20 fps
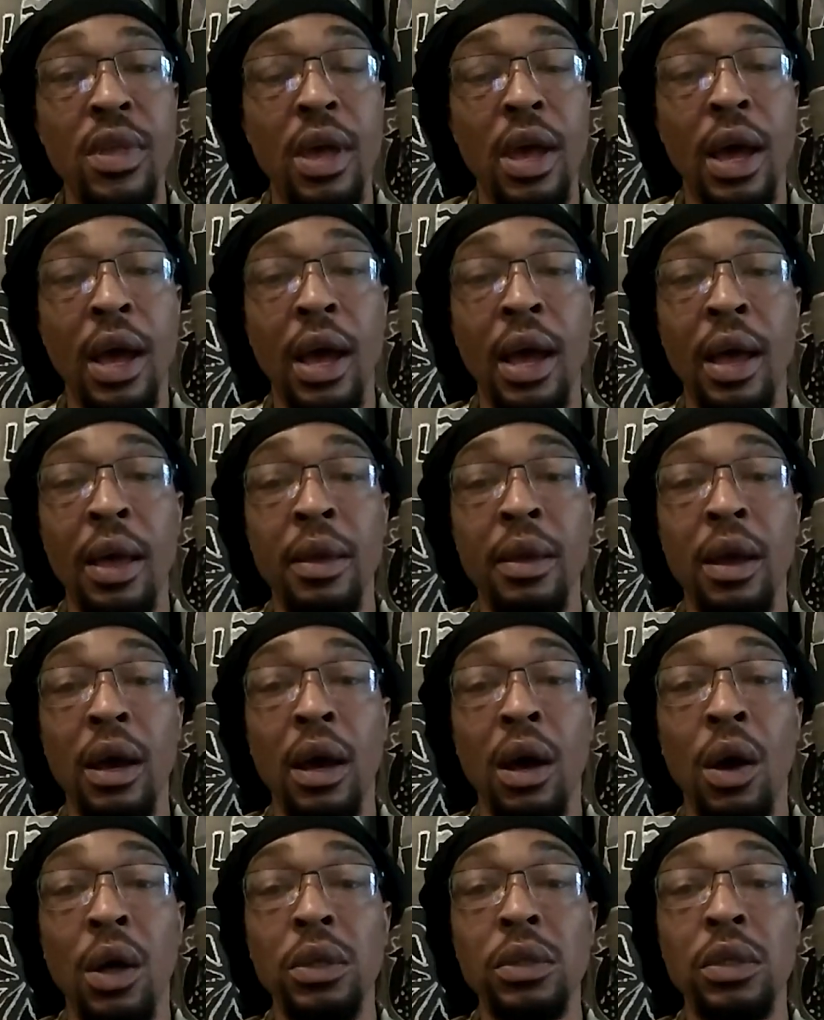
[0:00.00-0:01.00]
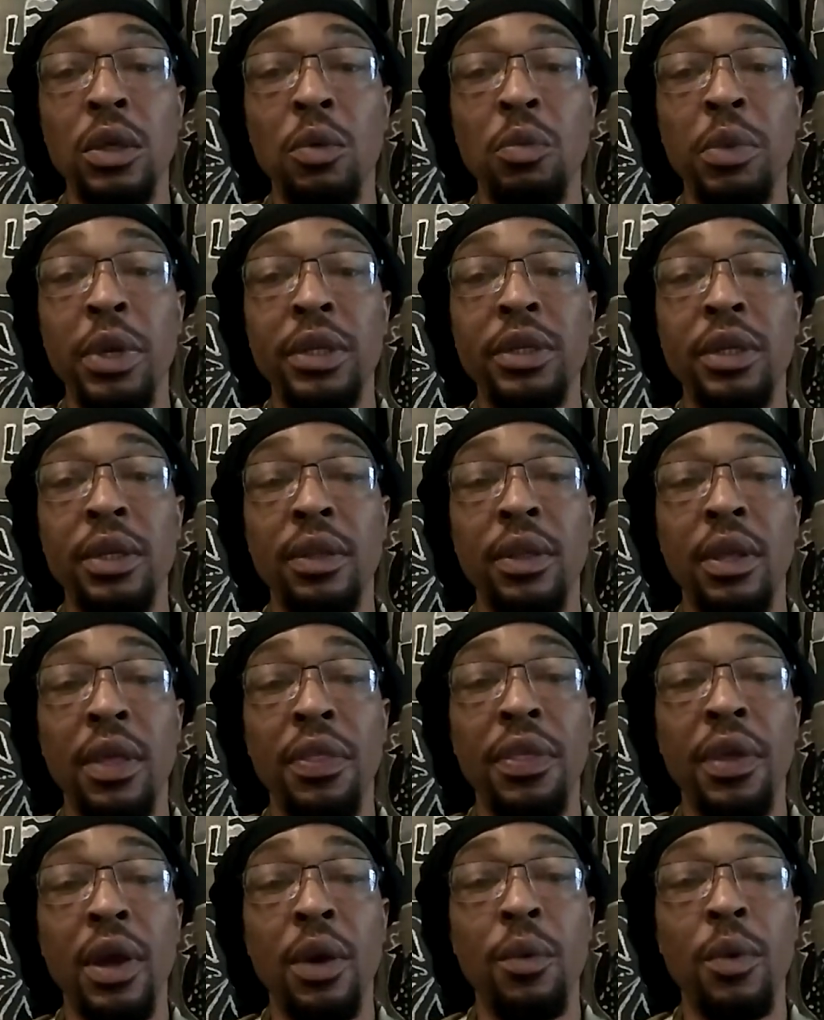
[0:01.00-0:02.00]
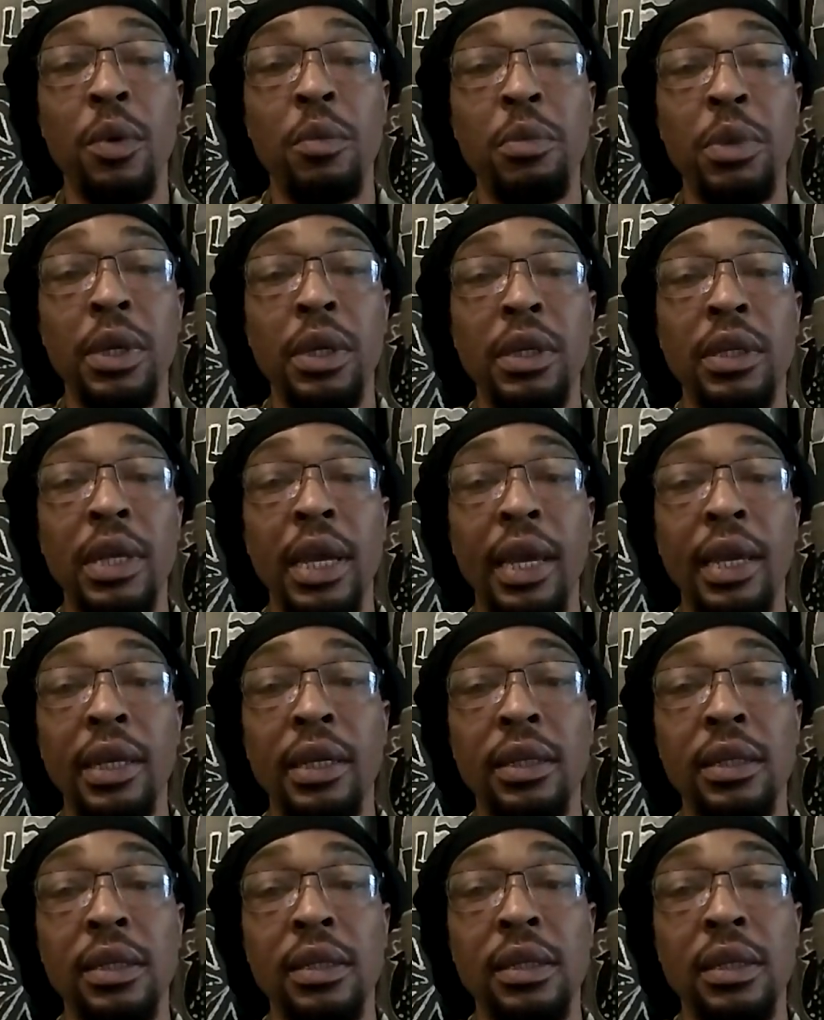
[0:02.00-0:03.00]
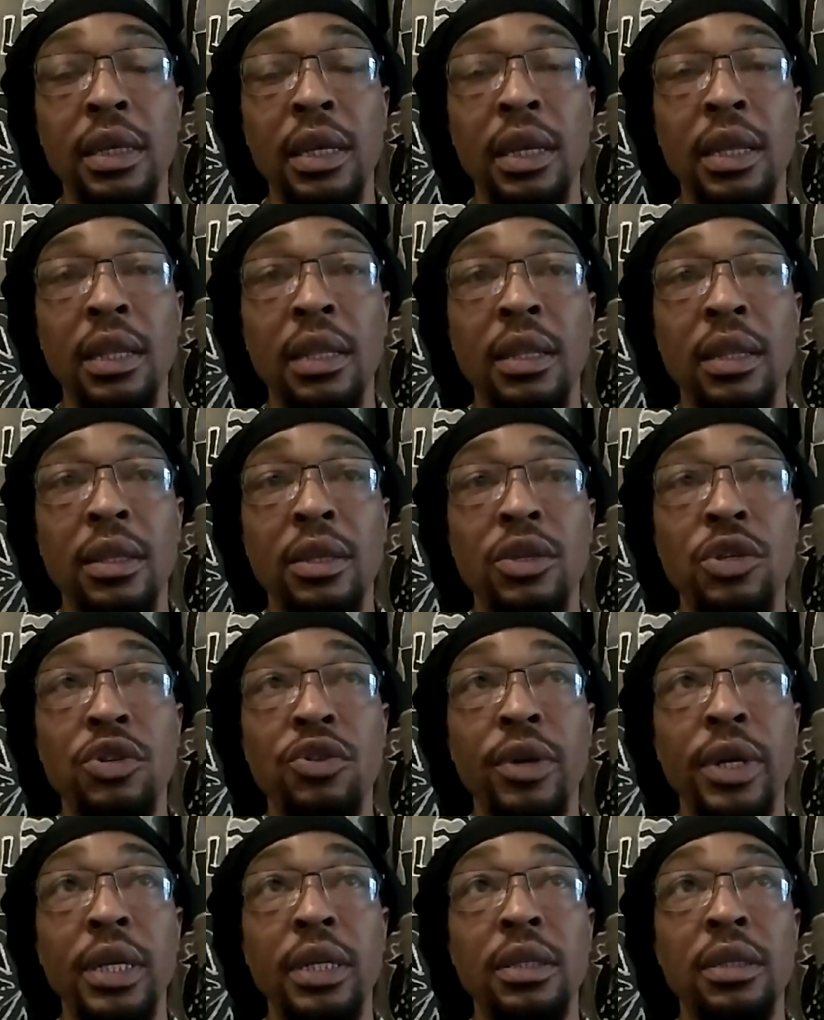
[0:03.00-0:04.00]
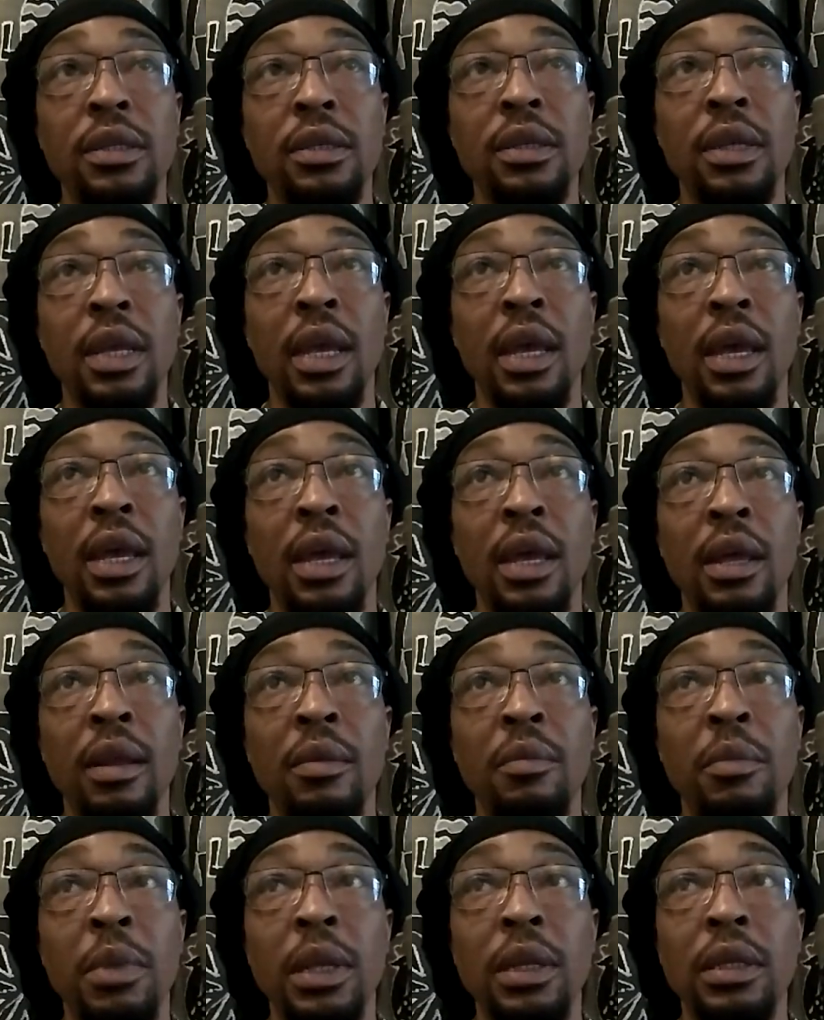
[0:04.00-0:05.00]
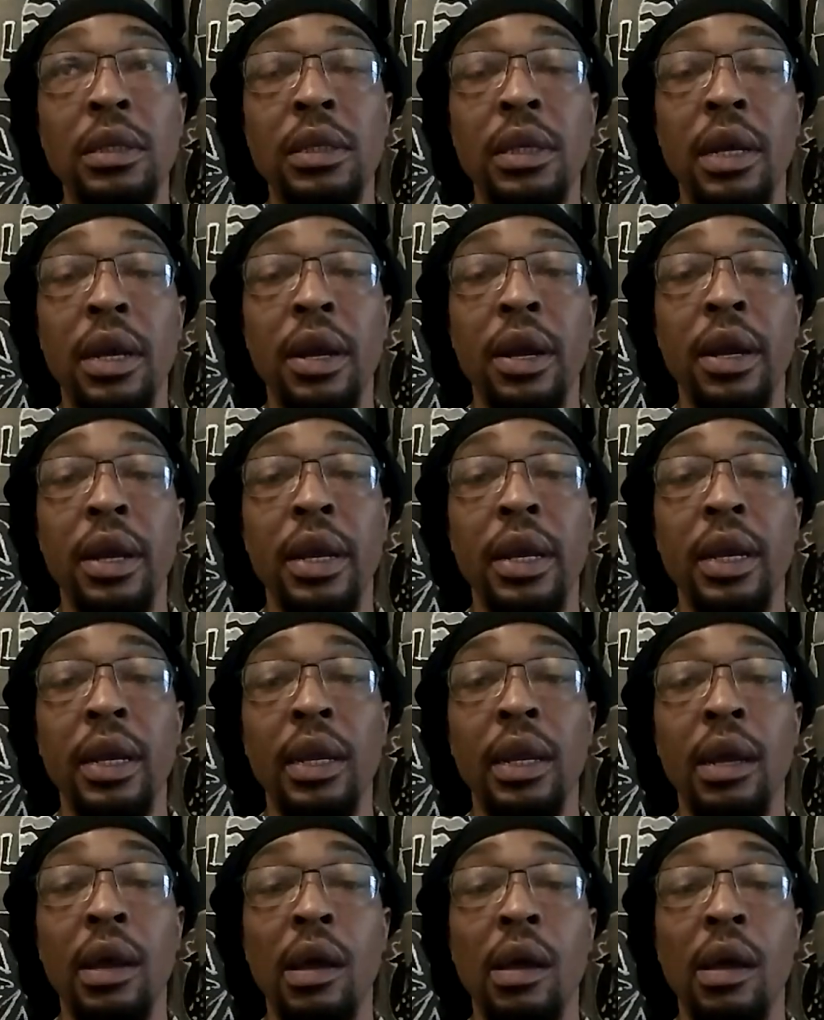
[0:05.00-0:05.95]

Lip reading: I also mentioned that there would be tanks in the streets and military,